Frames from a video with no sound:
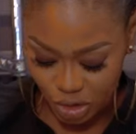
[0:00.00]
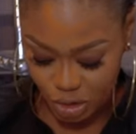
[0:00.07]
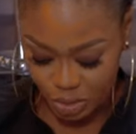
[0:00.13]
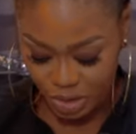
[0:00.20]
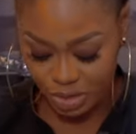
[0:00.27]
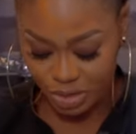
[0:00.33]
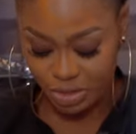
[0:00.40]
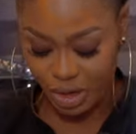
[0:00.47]
going to
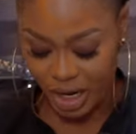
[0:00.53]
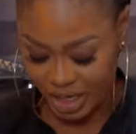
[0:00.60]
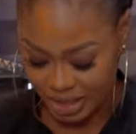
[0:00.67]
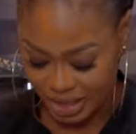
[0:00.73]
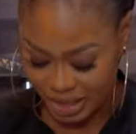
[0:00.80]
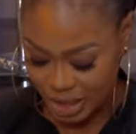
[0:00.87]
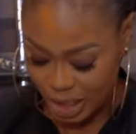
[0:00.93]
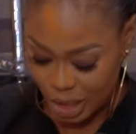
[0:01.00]
be right
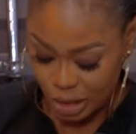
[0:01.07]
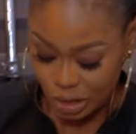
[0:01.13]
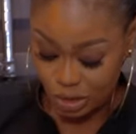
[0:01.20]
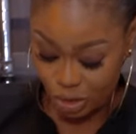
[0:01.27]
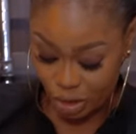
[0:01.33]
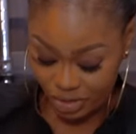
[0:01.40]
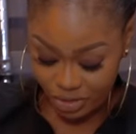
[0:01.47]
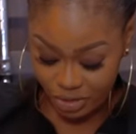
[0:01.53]
to
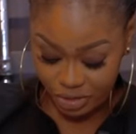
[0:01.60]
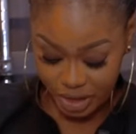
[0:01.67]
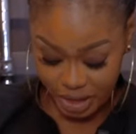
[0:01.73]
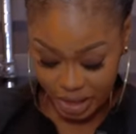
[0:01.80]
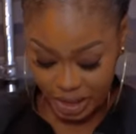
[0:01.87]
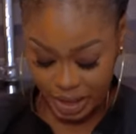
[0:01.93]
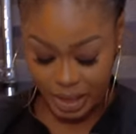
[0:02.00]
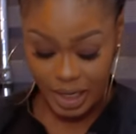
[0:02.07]
cover a
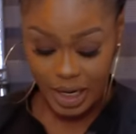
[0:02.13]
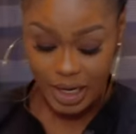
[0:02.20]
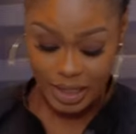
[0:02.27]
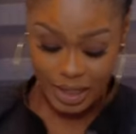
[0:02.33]
cake.